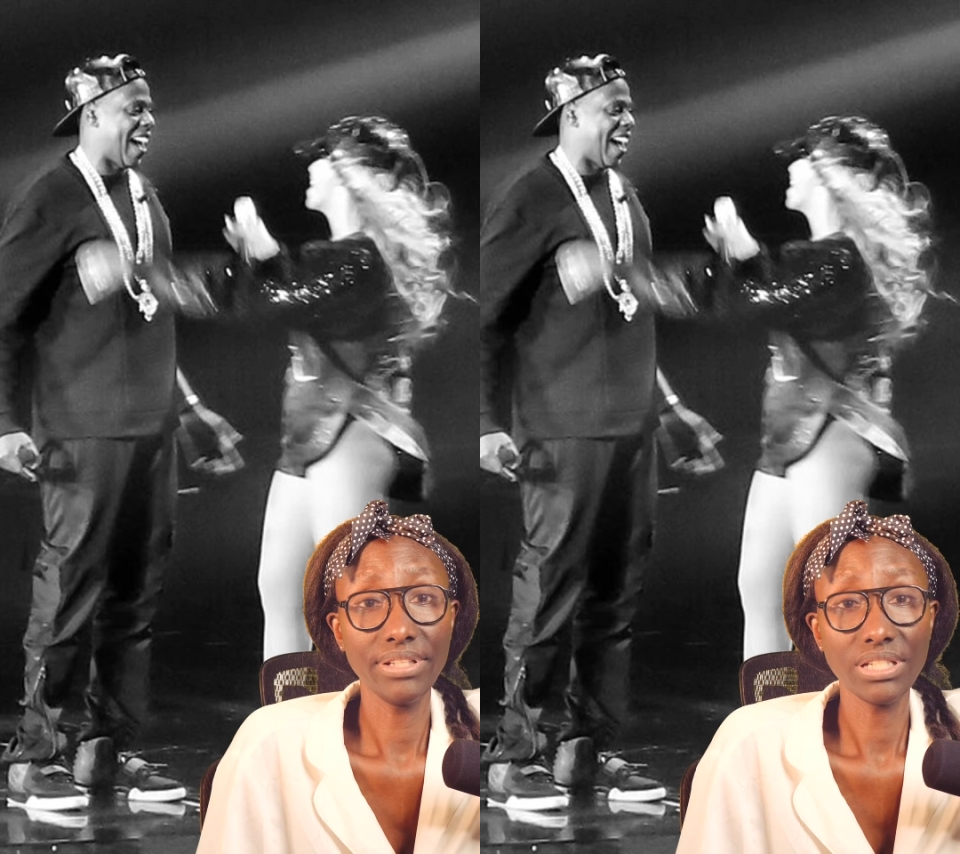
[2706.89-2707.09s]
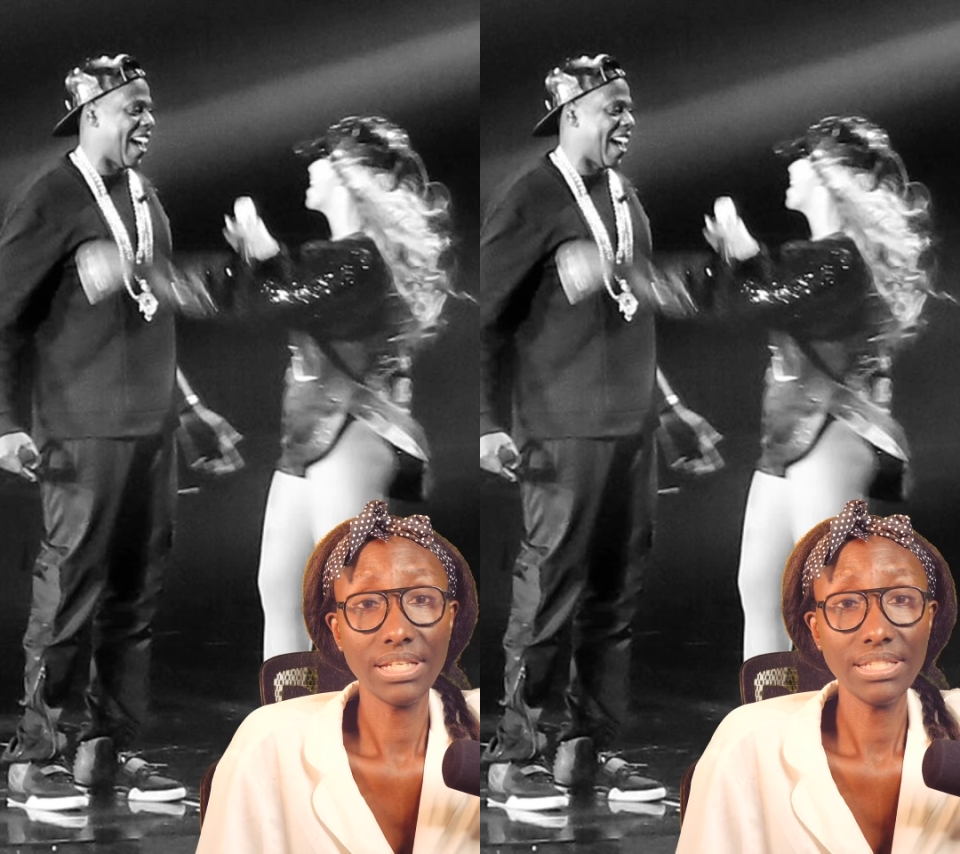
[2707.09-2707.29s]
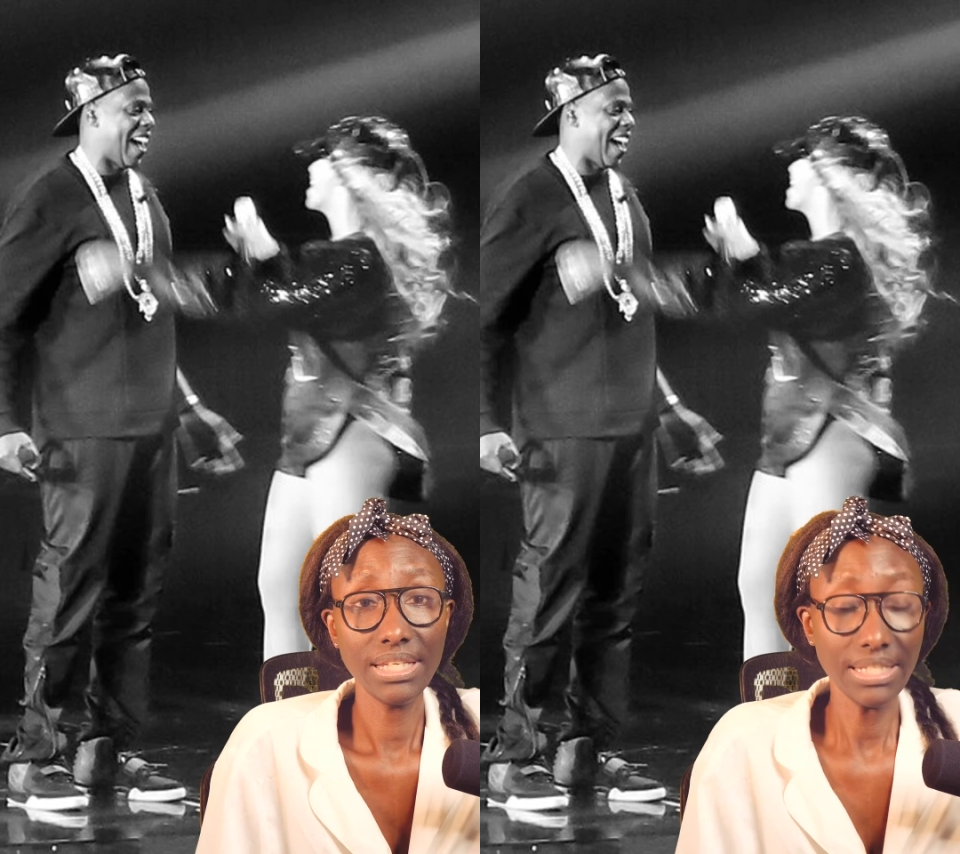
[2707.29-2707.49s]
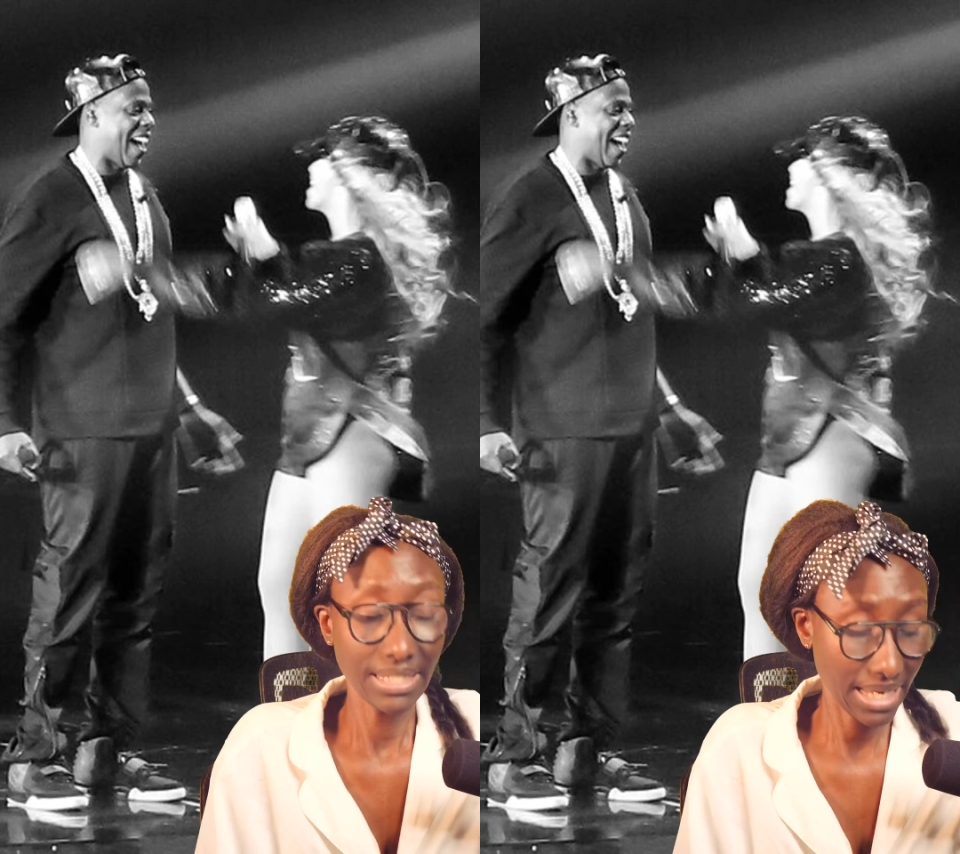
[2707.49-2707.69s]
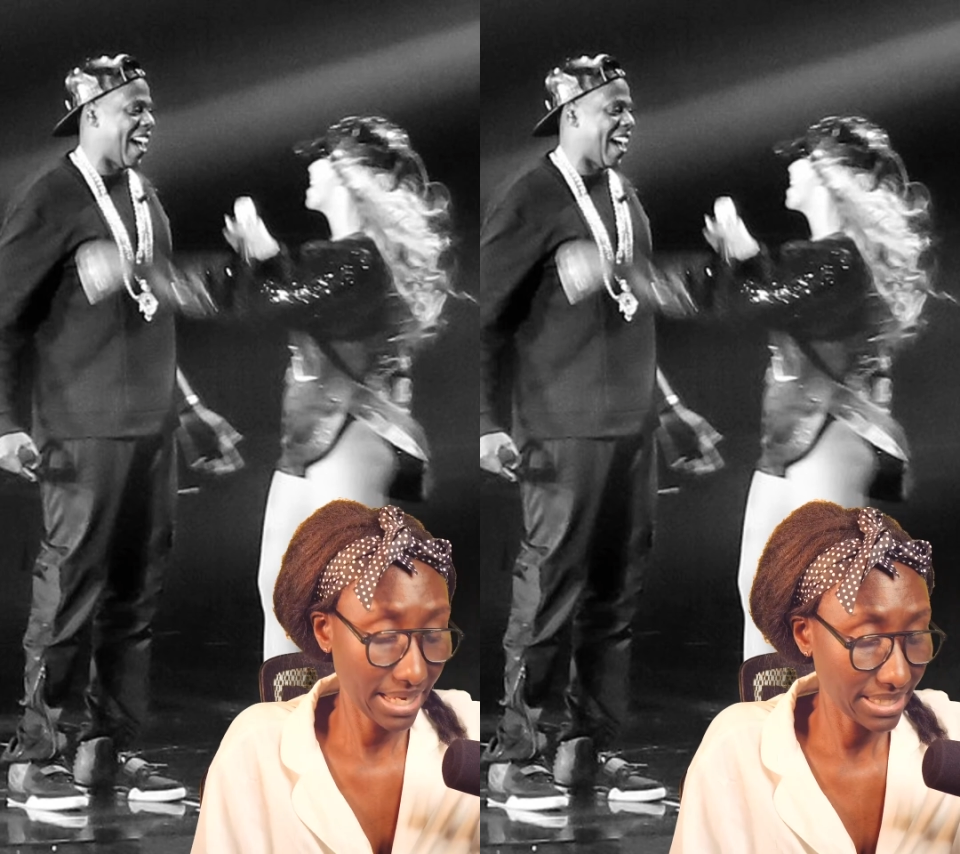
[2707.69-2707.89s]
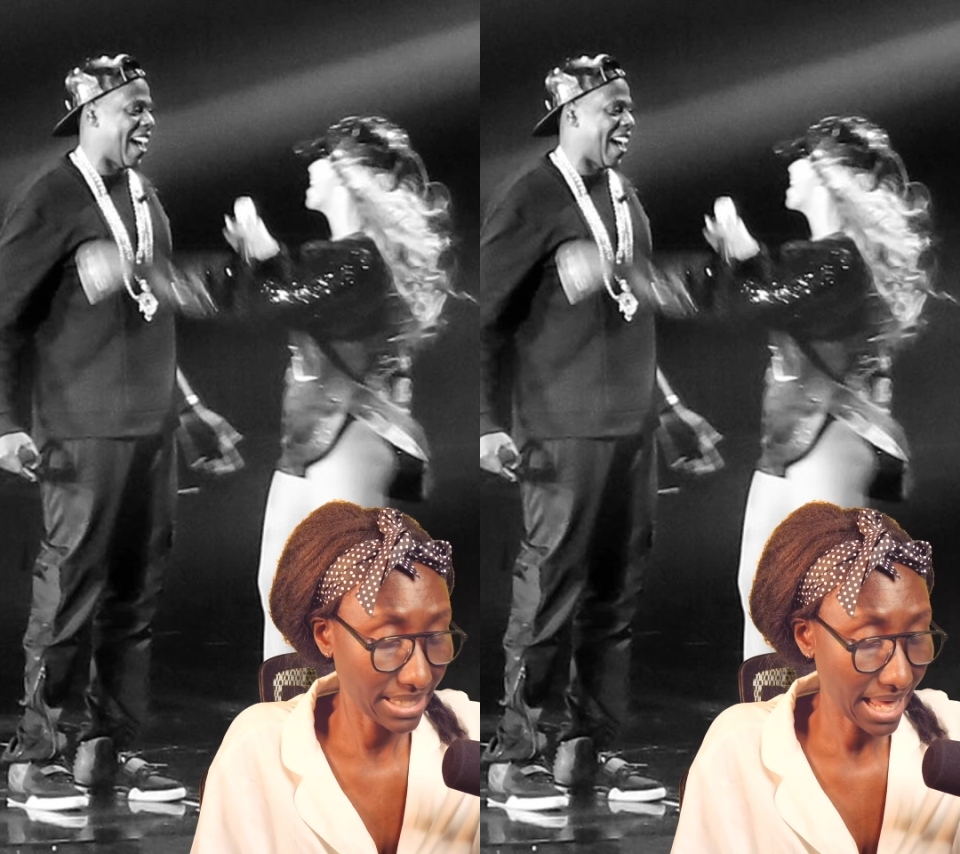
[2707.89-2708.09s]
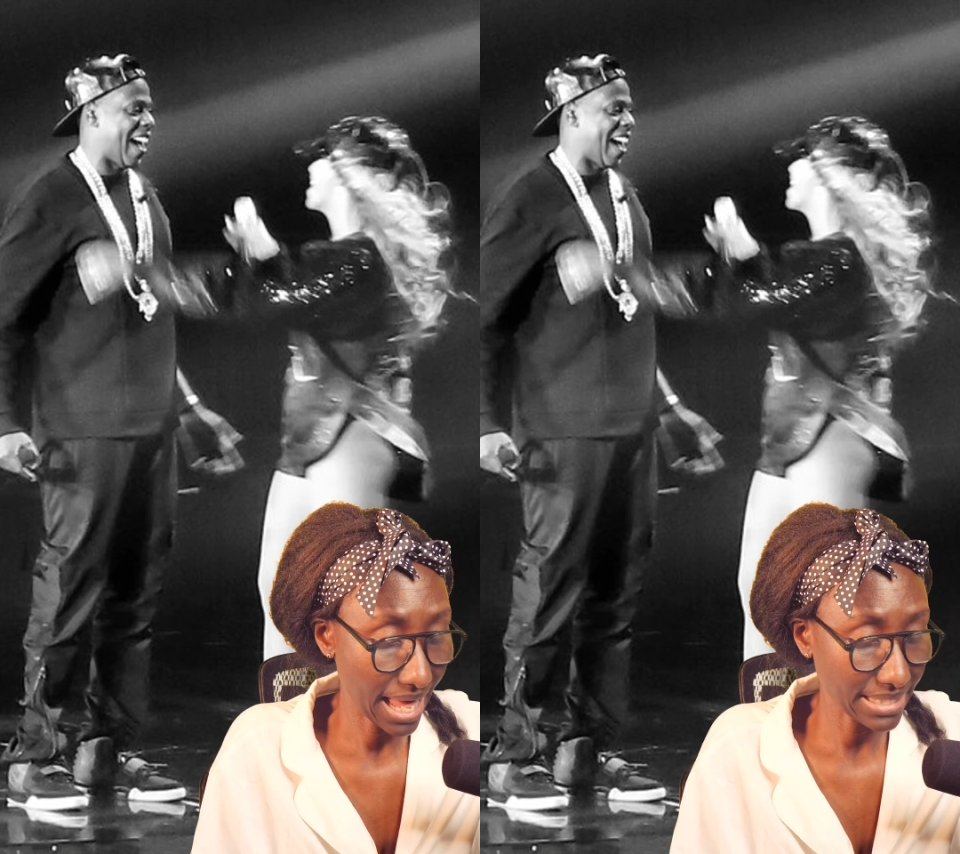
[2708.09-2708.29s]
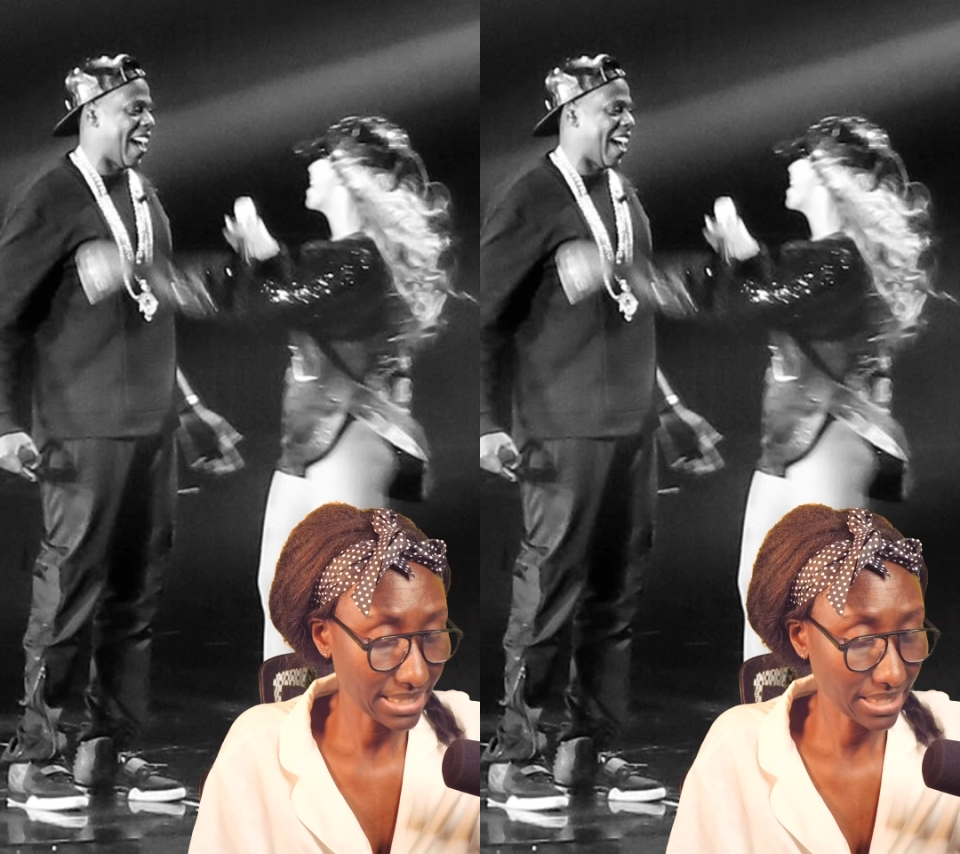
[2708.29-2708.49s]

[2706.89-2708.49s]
Jay Z said that